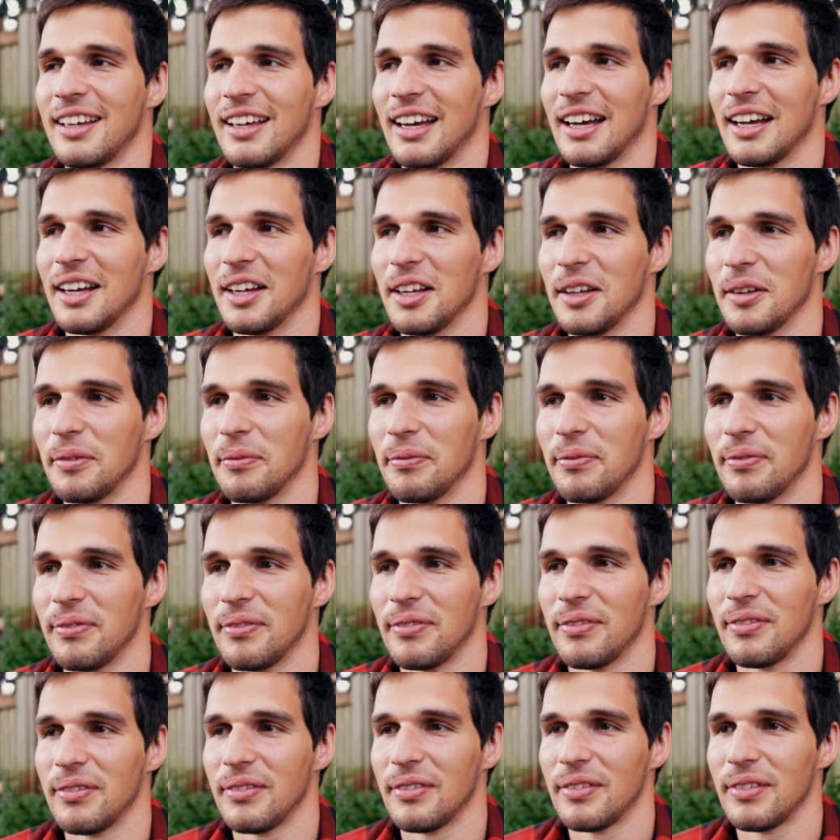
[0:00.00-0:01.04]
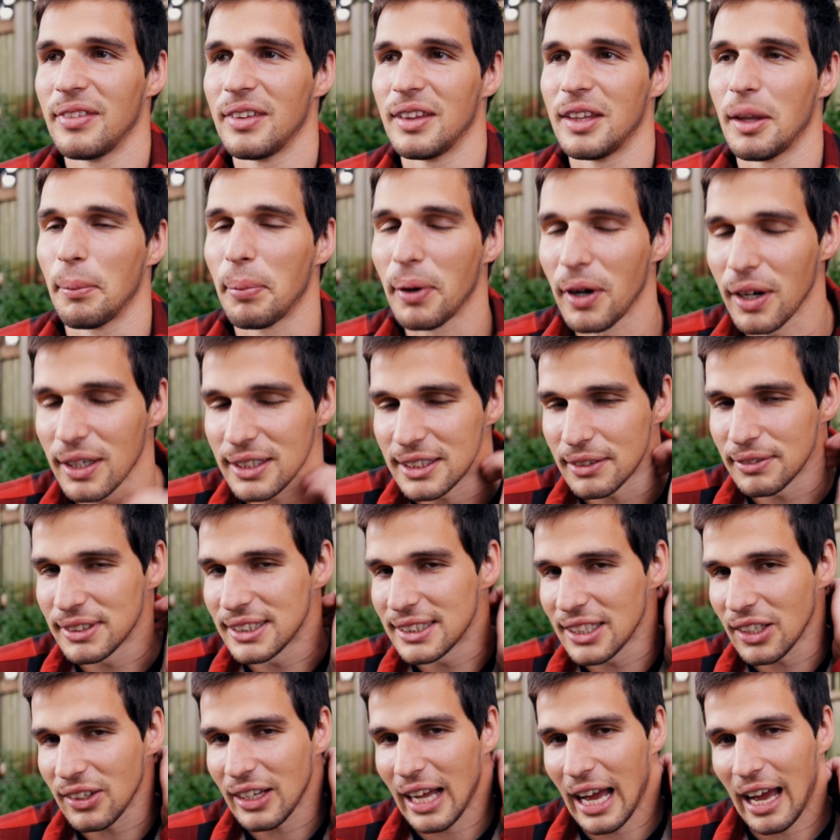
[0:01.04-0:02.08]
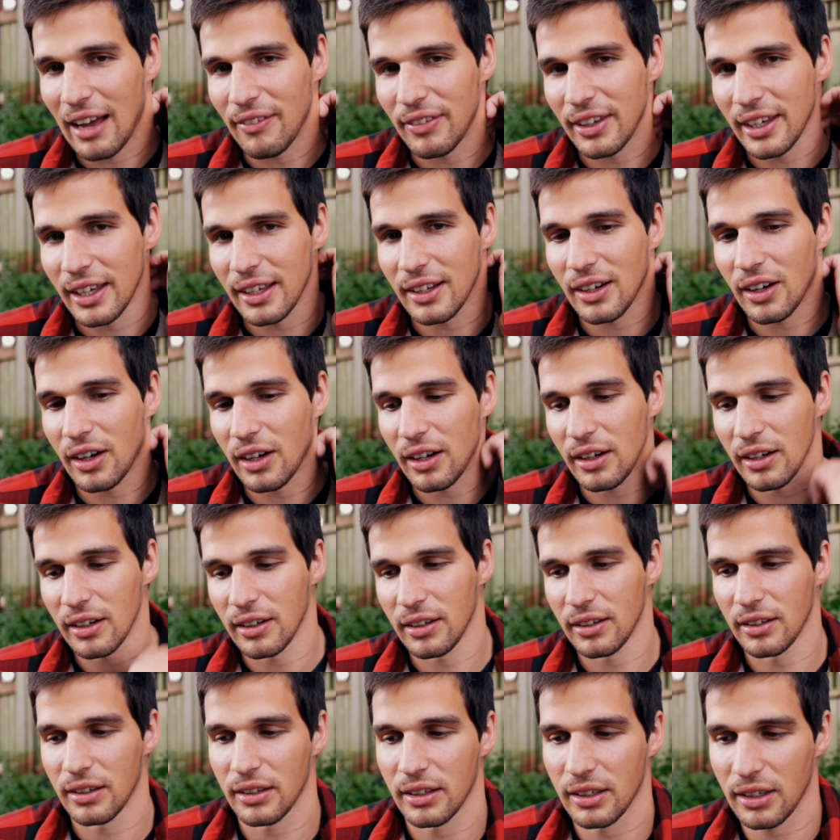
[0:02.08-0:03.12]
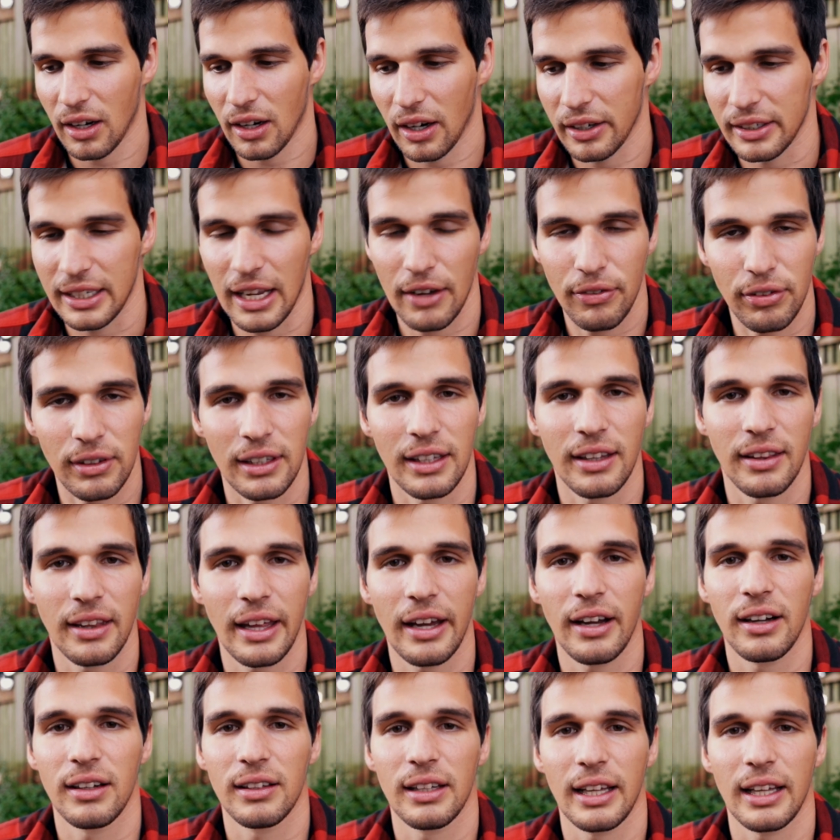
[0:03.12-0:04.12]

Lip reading: The perks of still having it are definitely there.